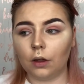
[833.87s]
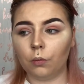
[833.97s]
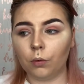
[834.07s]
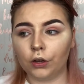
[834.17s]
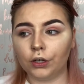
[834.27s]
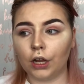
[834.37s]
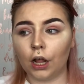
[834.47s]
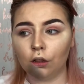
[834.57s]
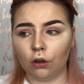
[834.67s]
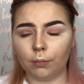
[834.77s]
one
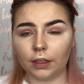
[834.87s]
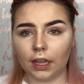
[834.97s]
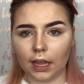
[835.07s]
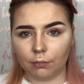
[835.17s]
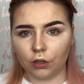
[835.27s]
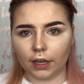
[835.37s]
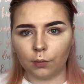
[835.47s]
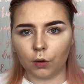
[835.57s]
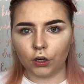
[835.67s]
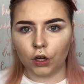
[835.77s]
along with the MUA
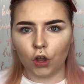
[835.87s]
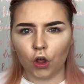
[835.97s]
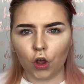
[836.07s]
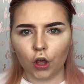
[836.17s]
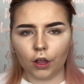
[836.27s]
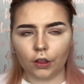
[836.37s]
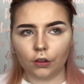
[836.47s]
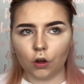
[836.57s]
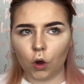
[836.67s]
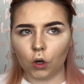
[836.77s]
one
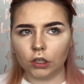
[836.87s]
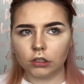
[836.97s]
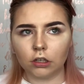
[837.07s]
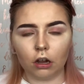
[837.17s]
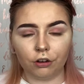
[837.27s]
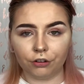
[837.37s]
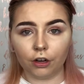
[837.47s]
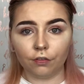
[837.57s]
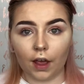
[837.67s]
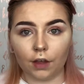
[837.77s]
cost under a
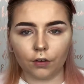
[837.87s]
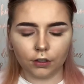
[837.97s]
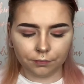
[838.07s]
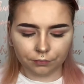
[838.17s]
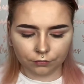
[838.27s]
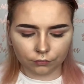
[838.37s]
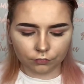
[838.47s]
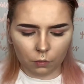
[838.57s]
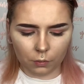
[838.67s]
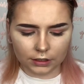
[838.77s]
fiver,
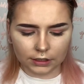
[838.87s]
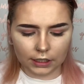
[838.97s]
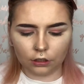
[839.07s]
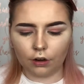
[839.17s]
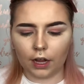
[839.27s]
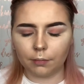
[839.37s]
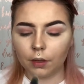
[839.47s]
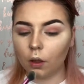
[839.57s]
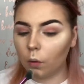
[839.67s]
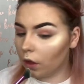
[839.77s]
which is
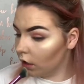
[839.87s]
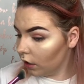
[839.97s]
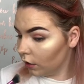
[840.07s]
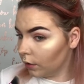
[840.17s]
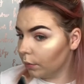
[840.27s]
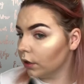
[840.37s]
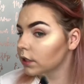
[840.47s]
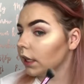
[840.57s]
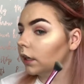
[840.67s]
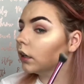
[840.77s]
incredible, because
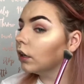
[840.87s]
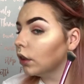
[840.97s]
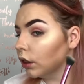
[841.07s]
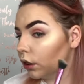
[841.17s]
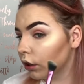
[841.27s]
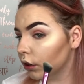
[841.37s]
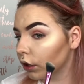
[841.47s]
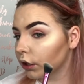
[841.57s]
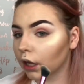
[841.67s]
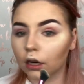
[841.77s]
like
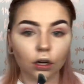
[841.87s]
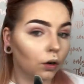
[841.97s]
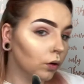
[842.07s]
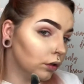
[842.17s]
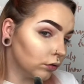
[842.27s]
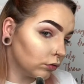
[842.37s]
look at that glow.